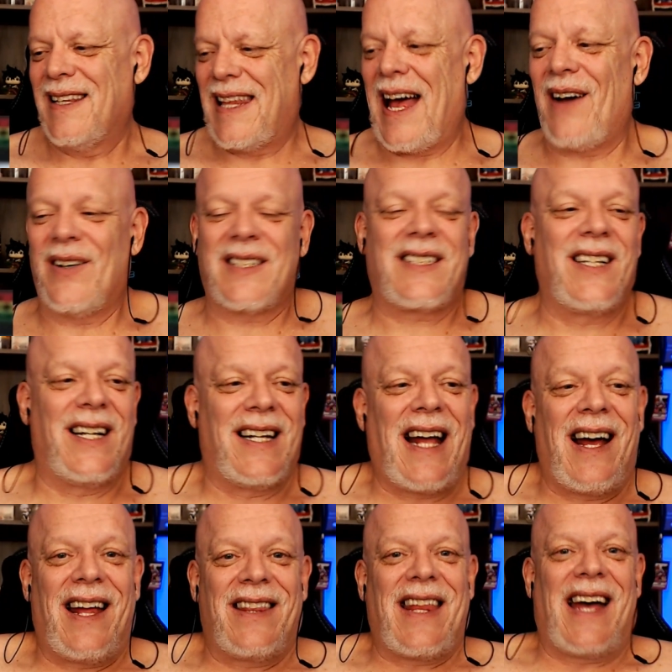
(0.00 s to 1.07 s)
That was good.
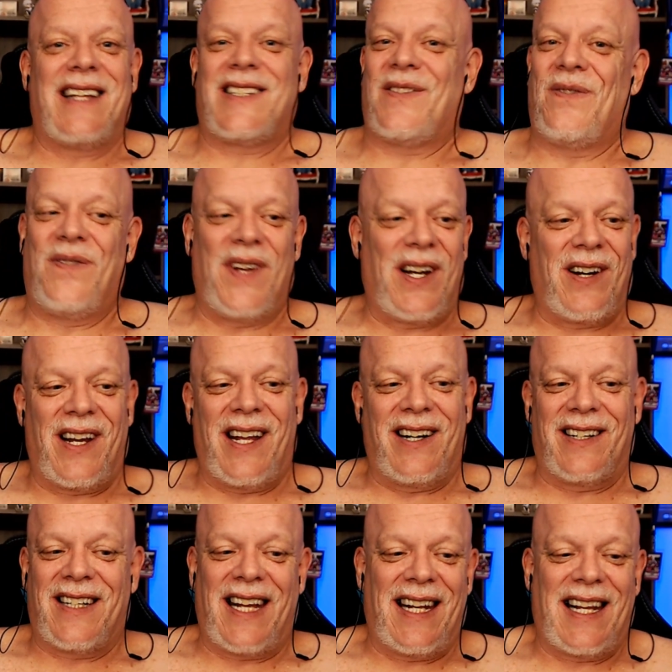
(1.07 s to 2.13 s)
That's very
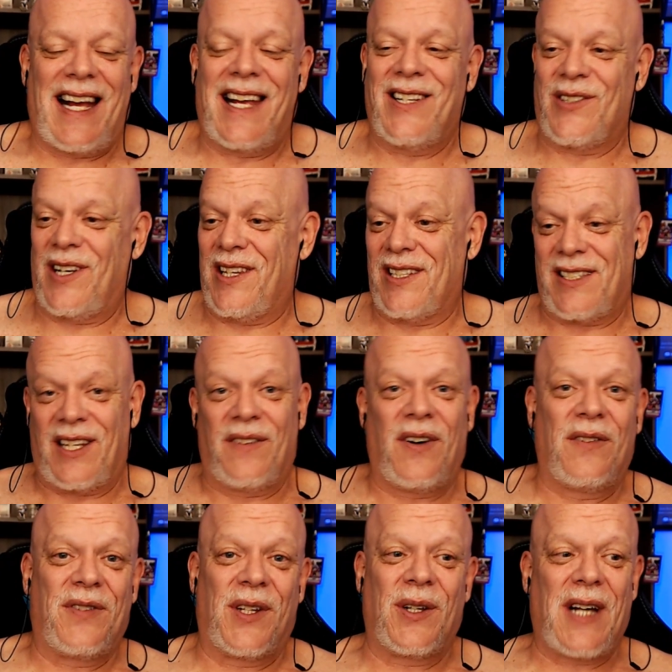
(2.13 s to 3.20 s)
entertaining. I enjoy this stuff.
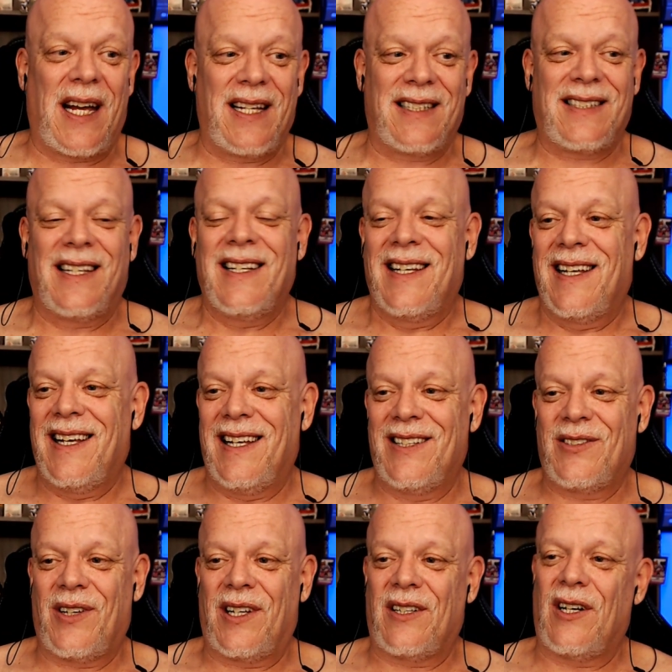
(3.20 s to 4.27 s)
Hopefully you guys
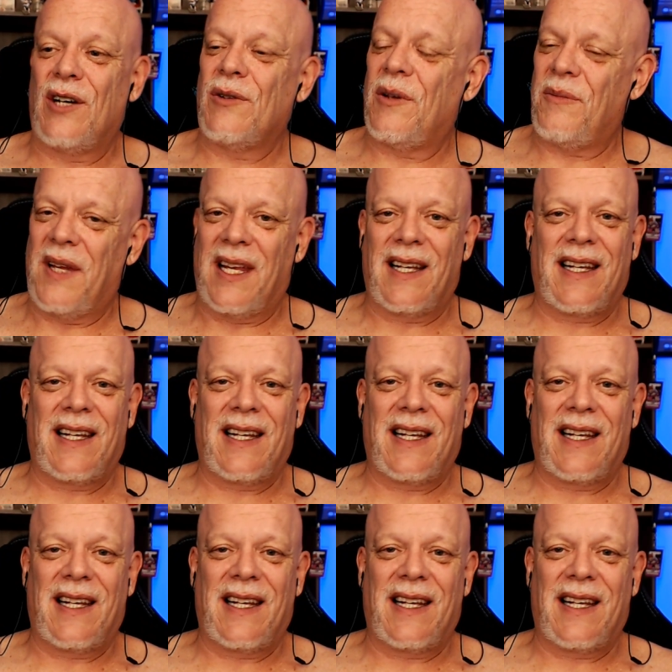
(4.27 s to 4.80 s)
enjoyed it along with me.